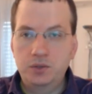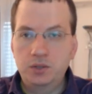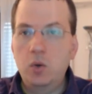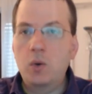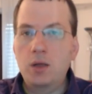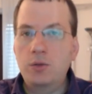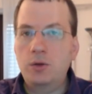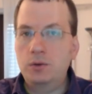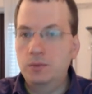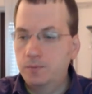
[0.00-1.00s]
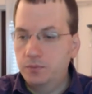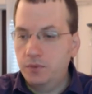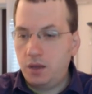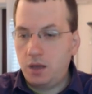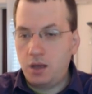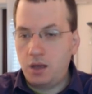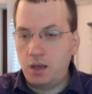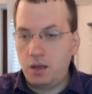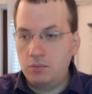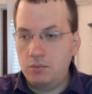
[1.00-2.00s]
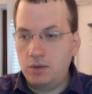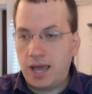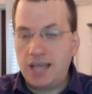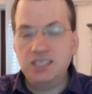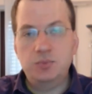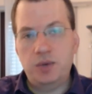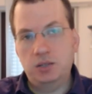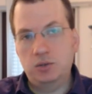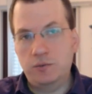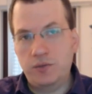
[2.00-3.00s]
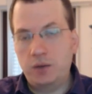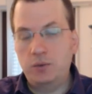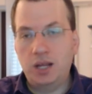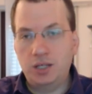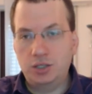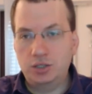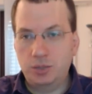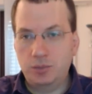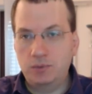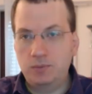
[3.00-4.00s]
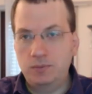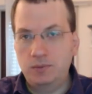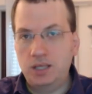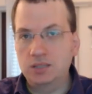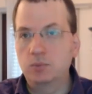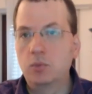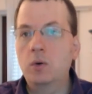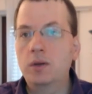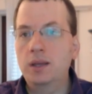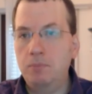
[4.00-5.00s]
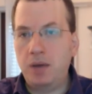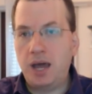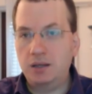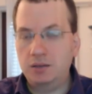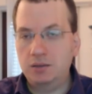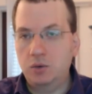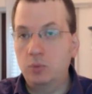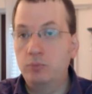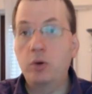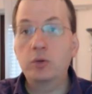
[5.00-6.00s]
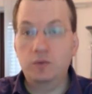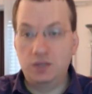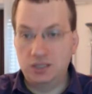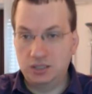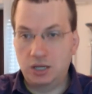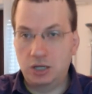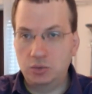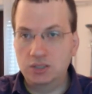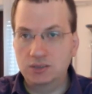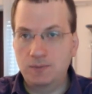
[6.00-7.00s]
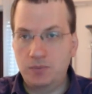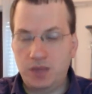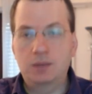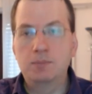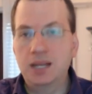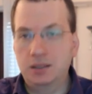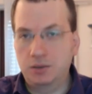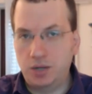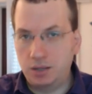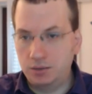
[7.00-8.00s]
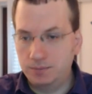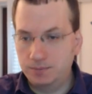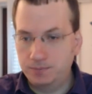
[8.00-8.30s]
No other aspect of that relationship has more impact on both of these countries than the military aid.